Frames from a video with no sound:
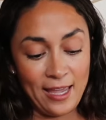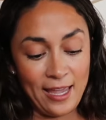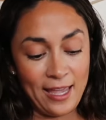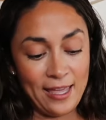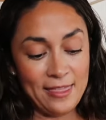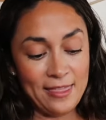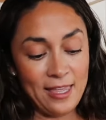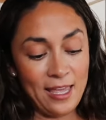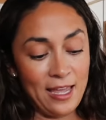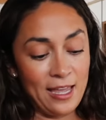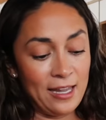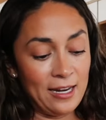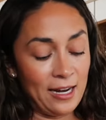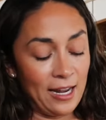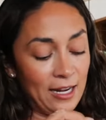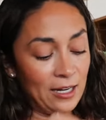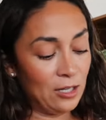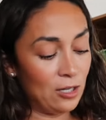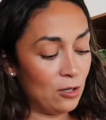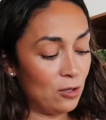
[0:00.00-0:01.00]
And then
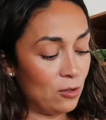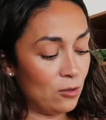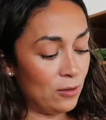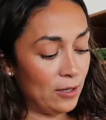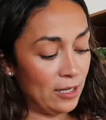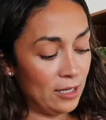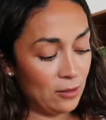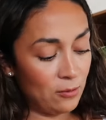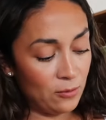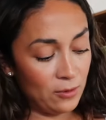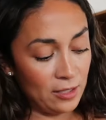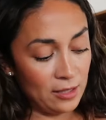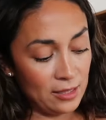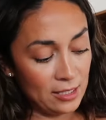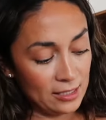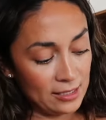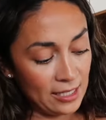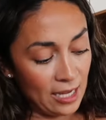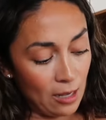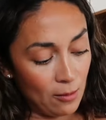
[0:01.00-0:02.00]
I go in with
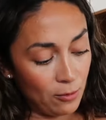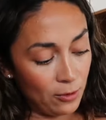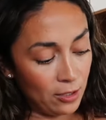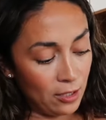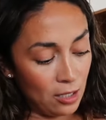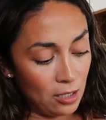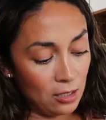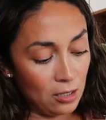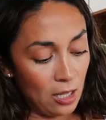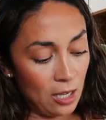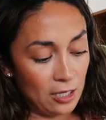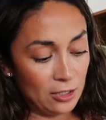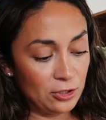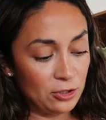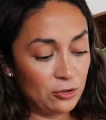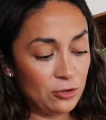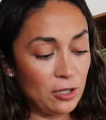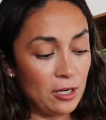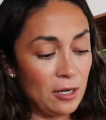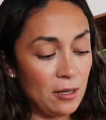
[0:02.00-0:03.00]
this cowboy
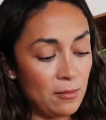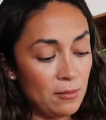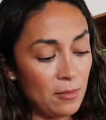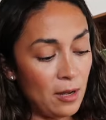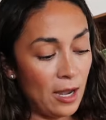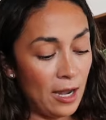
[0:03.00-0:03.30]
colostrum.